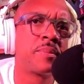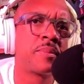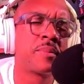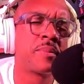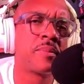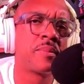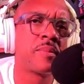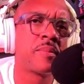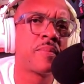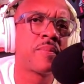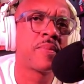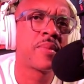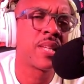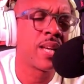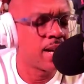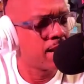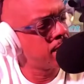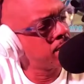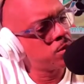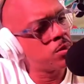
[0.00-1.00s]
to you
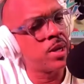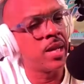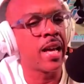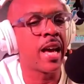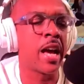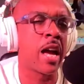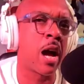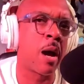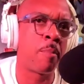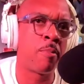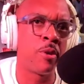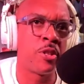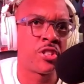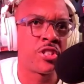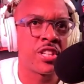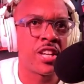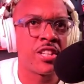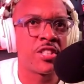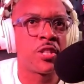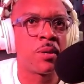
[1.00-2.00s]
faster than a
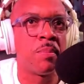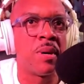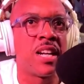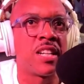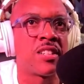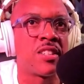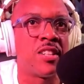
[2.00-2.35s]
hurry, for sure. Right.